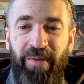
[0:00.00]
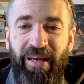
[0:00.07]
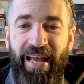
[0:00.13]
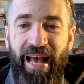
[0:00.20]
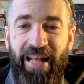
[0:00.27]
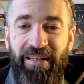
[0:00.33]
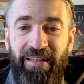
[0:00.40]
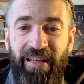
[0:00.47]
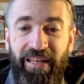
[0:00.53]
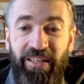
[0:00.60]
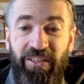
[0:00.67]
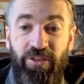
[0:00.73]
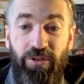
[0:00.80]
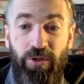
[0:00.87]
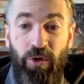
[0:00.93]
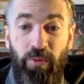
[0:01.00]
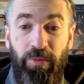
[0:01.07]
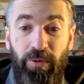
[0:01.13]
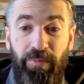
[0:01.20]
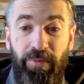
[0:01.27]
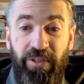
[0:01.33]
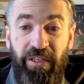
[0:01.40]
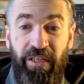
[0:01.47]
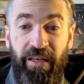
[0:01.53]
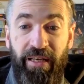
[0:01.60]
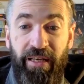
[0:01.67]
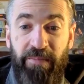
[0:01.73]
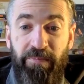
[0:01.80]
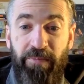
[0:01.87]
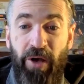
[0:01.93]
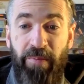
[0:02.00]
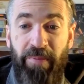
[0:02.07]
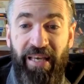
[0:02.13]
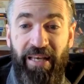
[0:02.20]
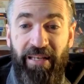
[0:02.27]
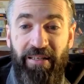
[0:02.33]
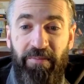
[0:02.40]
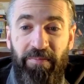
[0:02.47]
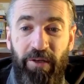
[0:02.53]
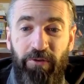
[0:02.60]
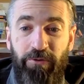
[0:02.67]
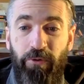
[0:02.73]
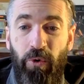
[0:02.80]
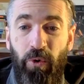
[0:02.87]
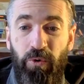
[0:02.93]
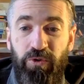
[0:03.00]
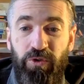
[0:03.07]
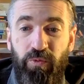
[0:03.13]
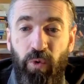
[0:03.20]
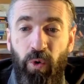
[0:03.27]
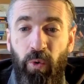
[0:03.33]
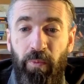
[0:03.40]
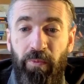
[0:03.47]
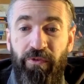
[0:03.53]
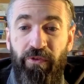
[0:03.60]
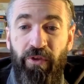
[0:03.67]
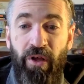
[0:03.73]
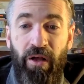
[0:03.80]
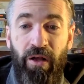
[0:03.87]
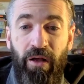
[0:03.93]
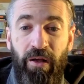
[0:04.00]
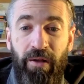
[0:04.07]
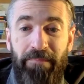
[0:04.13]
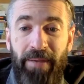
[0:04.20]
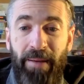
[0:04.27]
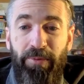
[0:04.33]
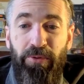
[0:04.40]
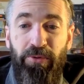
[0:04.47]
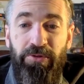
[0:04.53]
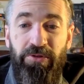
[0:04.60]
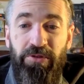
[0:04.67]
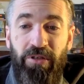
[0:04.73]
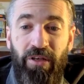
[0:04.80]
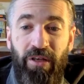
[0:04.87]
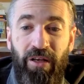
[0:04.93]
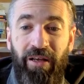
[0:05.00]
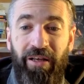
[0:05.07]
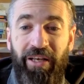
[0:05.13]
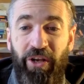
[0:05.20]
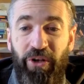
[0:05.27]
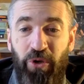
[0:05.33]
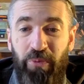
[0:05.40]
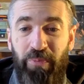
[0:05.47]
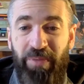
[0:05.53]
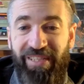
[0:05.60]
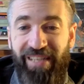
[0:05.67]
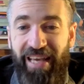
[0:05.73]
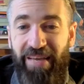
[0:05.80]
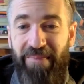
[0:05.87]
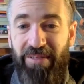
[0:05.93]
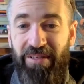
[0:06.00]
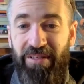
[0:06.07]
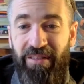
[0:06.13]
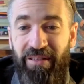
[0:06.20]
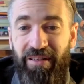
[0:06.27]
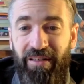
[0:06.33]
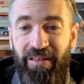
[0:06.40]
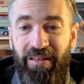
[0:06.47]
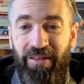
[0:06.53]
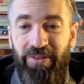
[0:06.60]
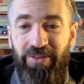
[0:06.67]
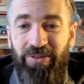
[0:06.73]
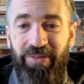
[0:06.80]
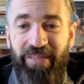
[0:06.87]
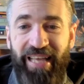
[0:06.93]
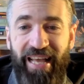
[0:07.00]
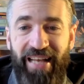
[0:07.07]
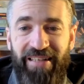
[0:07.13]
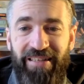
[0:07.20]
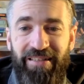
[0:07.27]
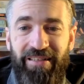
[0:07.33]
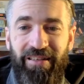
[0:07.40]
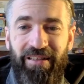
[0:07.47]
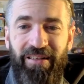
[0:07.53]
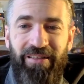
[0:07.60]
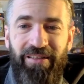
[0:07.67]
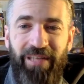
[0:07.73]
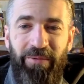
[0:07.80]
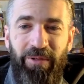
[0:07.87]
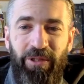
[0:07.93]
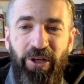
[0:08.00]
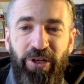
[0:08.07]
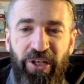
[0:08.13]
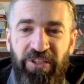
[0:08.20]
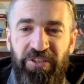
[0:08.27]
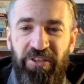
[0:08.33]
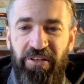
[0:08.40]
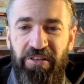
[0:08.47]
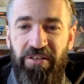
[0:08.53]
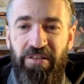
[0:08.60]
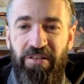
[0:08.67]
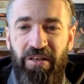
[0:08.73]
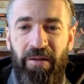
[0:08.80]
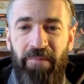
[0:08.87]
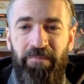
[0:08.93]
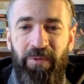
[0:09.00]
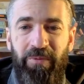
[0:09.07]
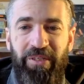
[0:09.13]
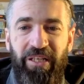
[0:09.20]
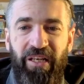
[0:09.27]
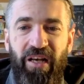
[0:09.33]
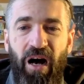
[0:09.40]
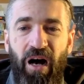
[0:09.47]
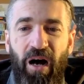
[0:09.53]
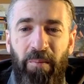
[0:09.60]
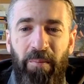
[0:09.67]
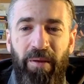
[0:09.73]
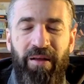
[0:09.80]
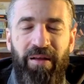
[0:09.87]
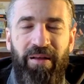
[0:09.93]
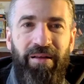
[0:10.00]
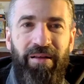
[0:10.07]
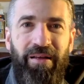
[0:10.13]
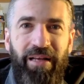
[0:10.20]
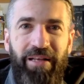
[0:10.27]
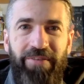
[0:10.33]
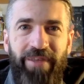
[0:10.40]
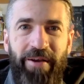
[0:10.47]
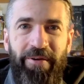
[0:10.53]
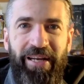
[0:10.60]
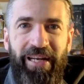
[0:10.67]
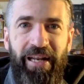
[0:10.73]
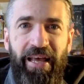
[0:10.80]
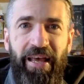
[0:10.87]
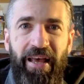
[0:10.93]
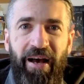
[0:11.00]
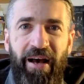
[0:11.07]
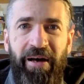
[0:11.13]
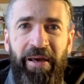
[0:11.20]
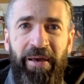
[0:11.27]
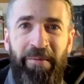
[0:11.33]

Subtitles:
my hand and its noble body is permeated by false warmth. Pebbles cannot be tamed. To the end, they will look at us with a calm and very clear eye.